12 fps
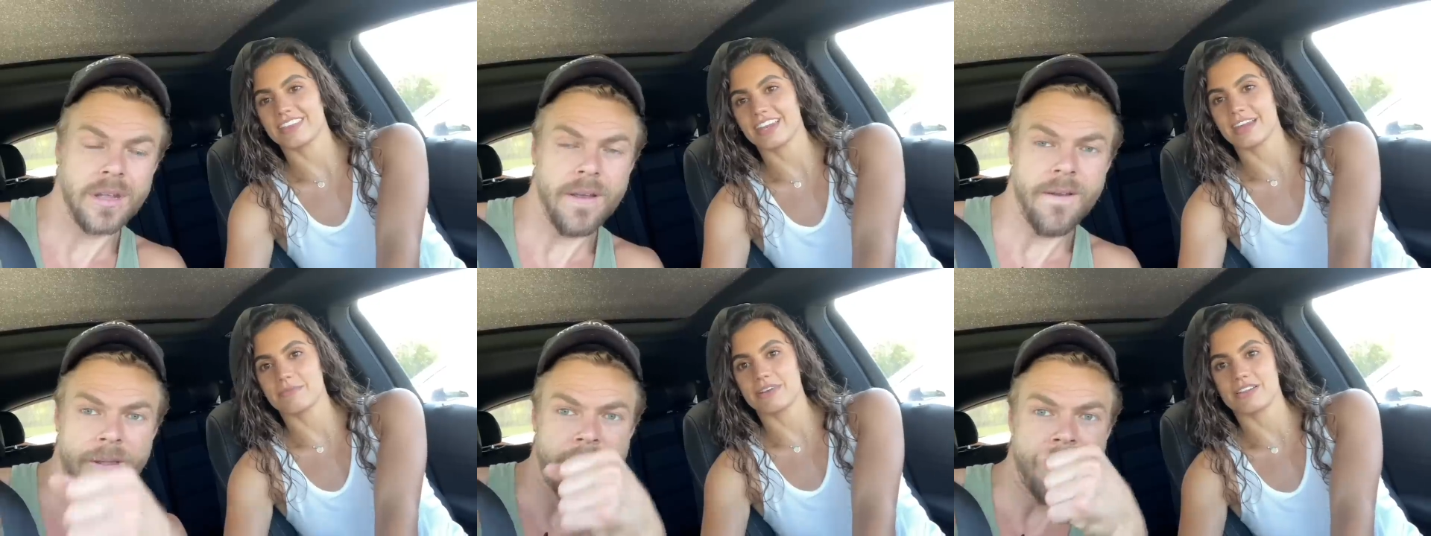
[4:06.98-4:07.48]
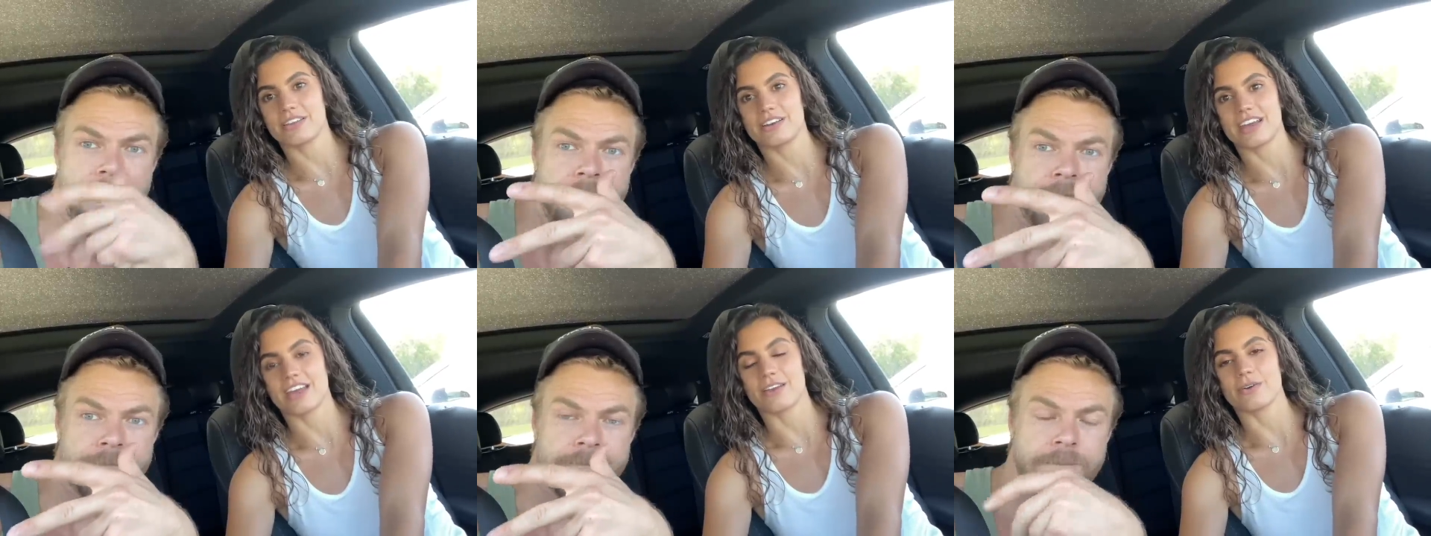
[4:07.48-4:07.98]
Speaker 1: then I'm gonna learn
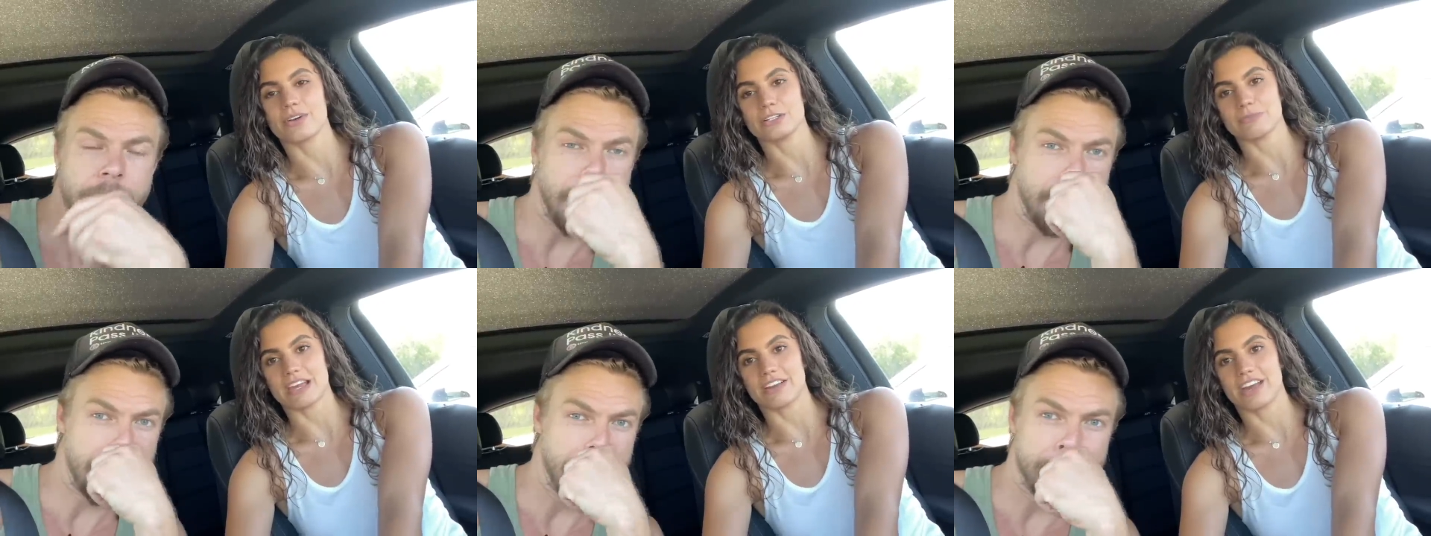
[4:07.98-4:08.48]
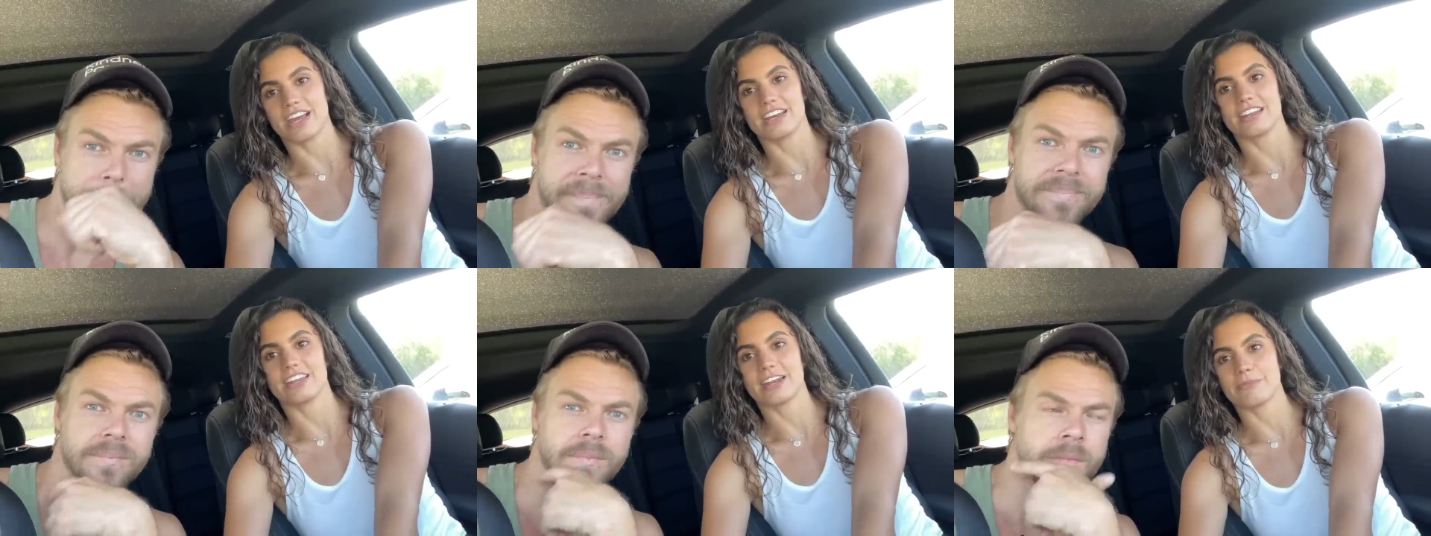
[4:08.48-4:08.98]
how to horseback ride and
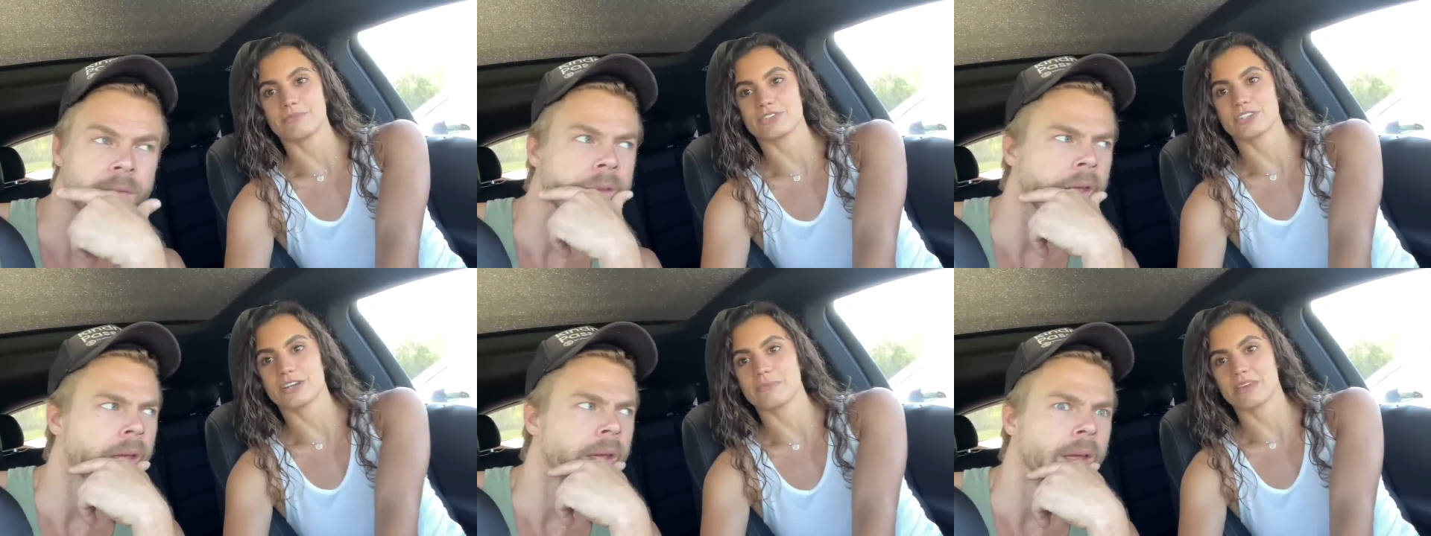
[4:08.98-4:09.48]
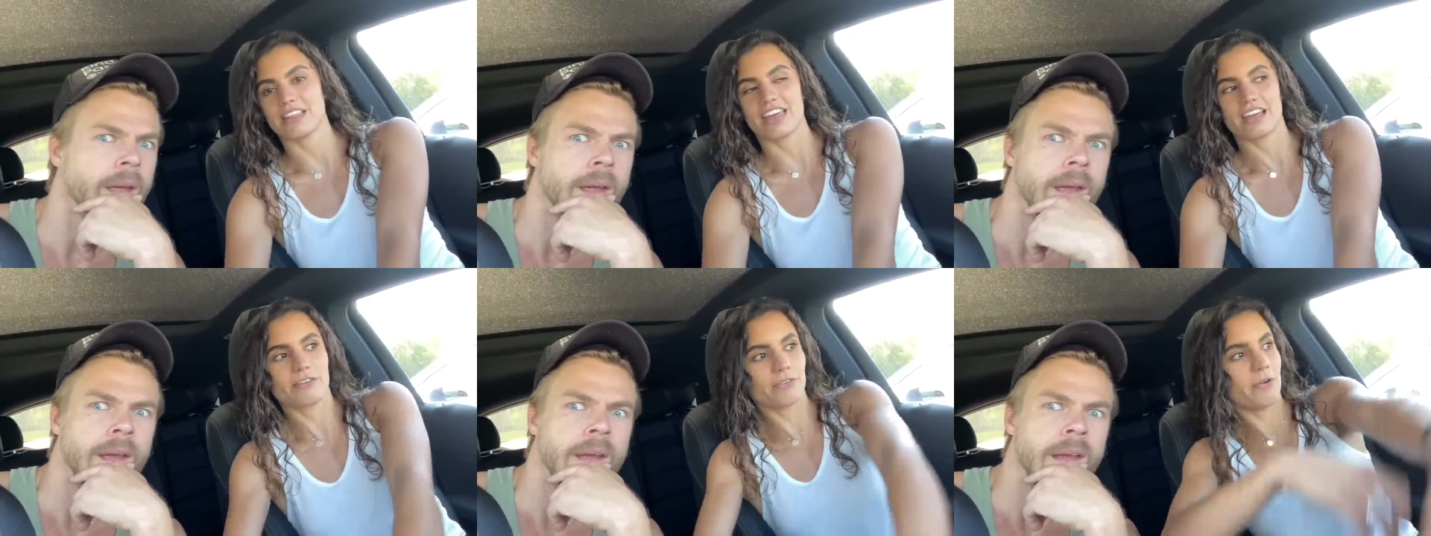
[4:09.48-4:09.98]
then I'm just gonna be like
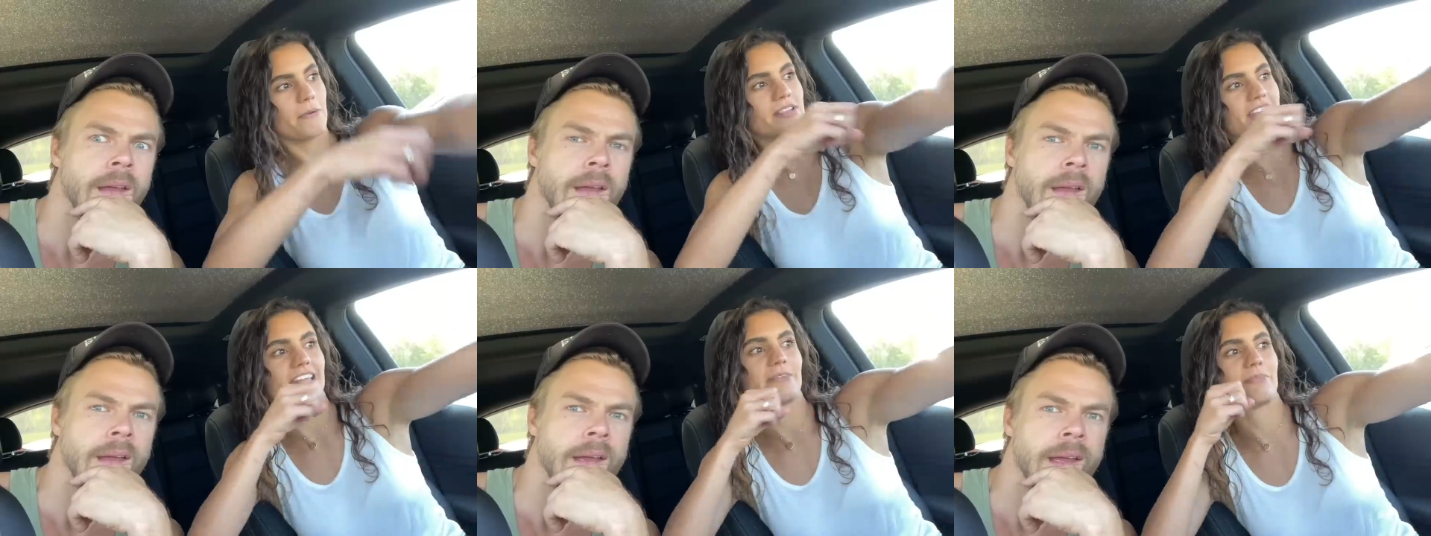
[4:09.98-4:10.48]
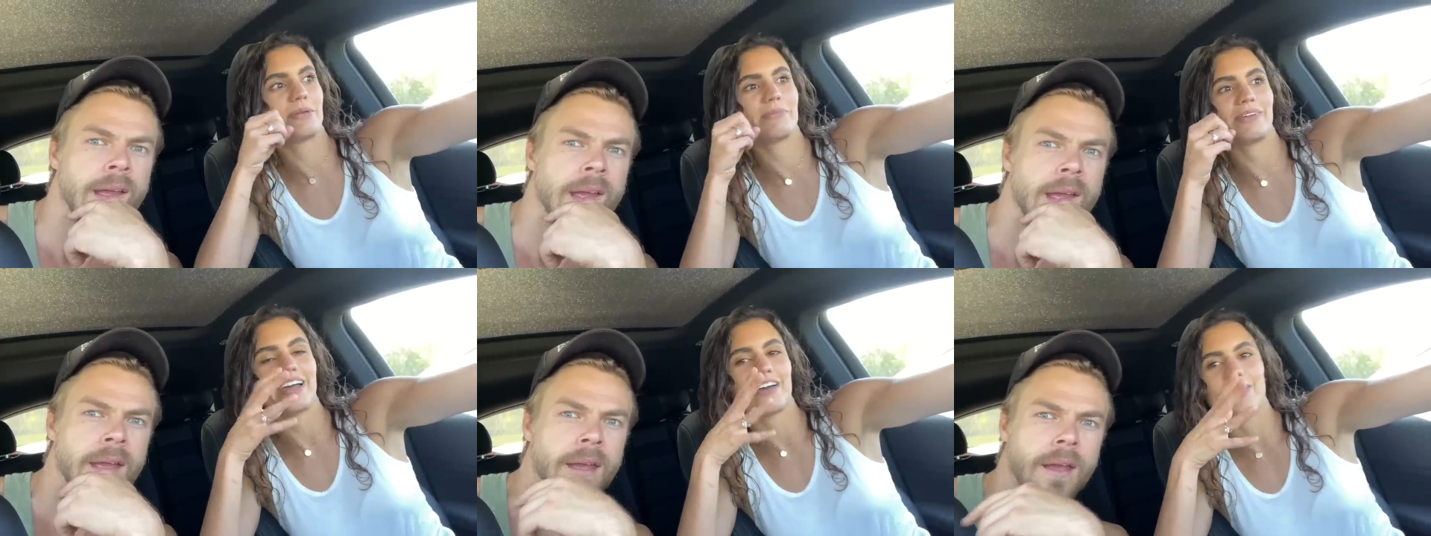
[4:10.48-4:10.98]
taking people
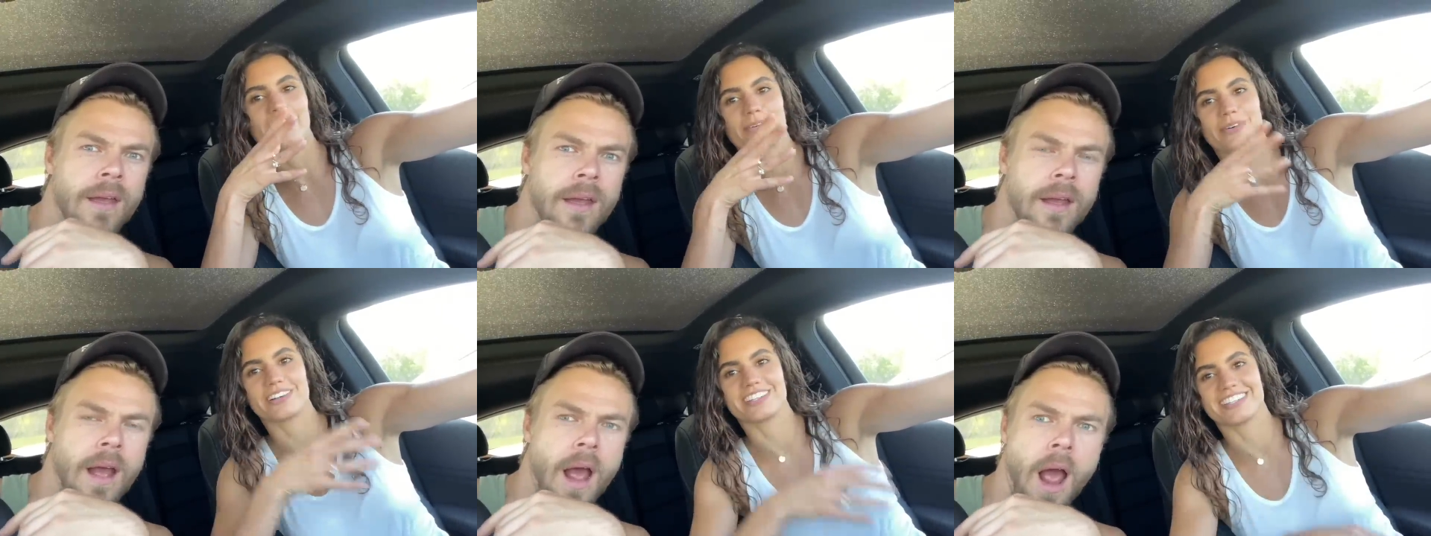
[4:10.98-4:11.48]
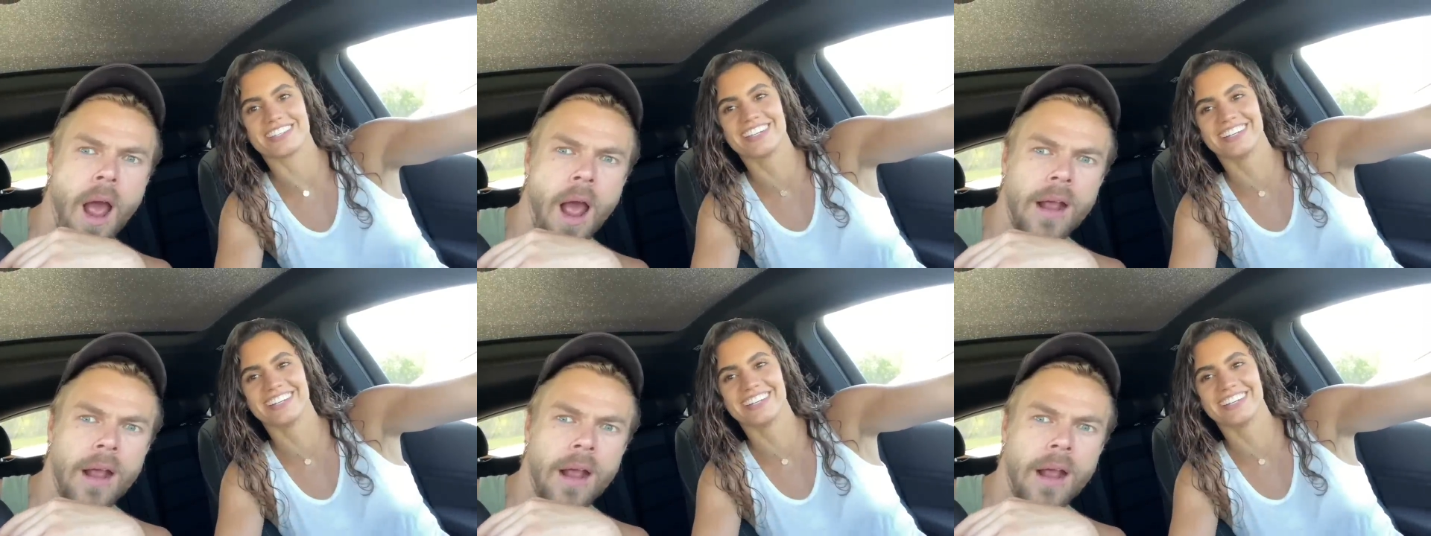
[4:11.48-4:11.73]
out on horses.